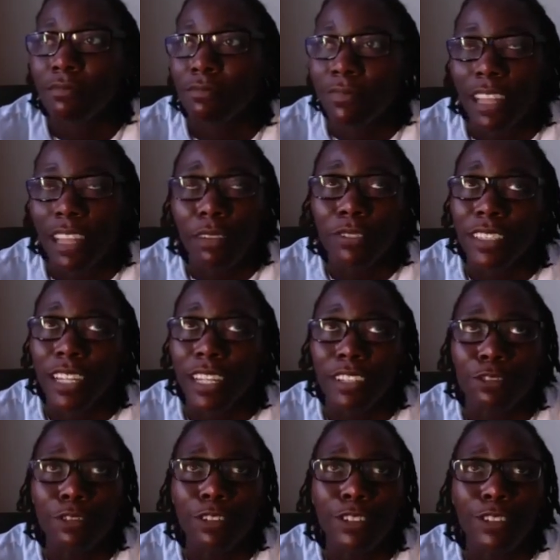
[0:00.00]
I was
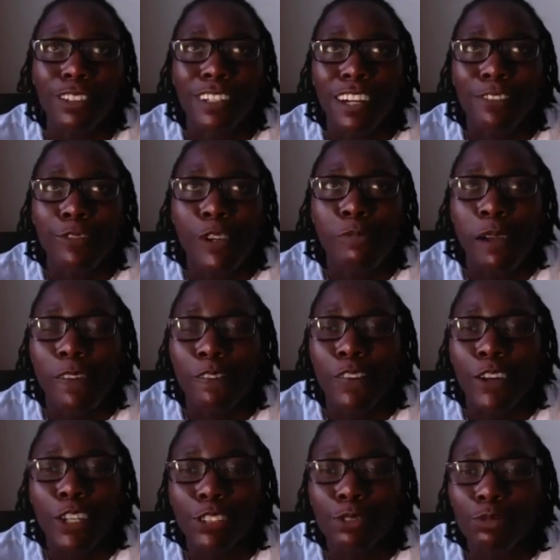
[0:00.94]
like, ooh, I won my
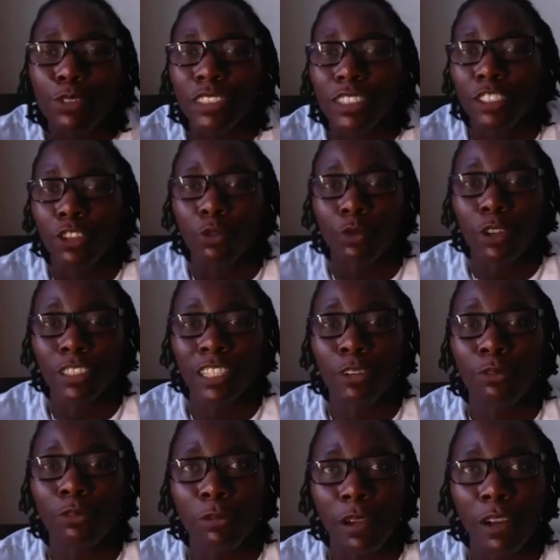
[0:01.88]
first one. So once
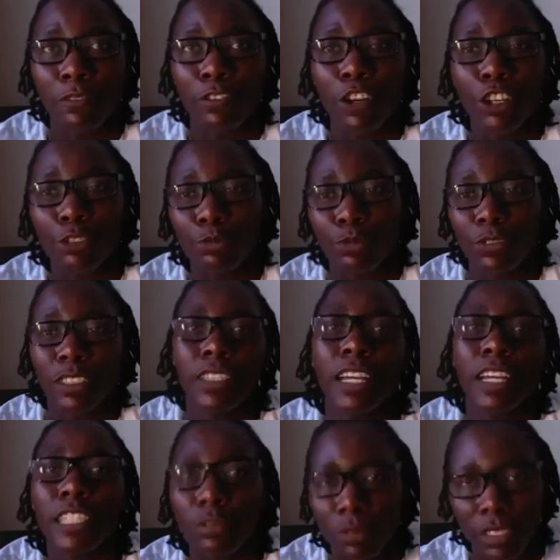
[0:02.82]
I won my first one, the
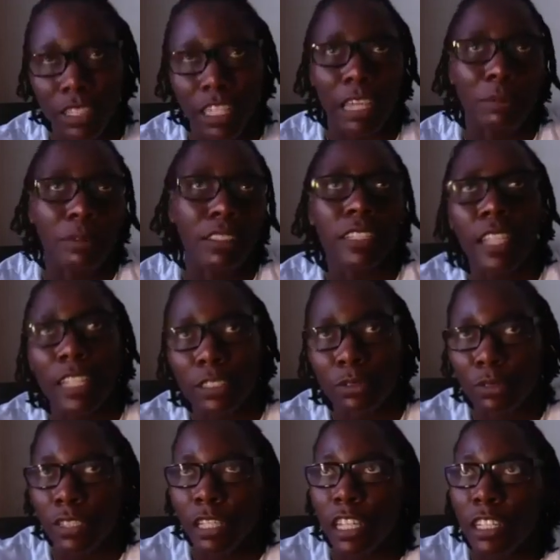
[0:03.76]
next one came, and the next
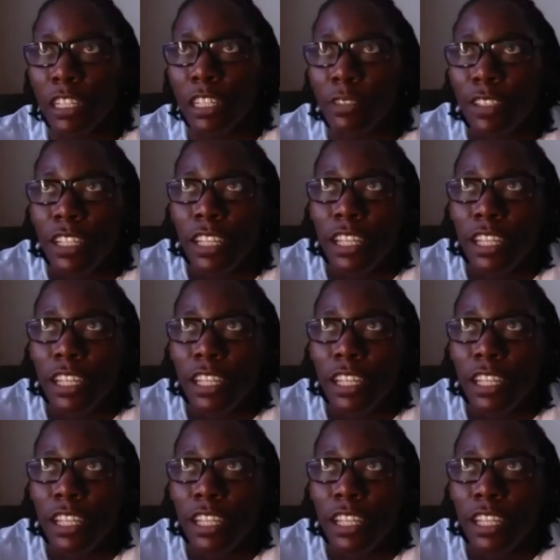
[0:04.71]
one came.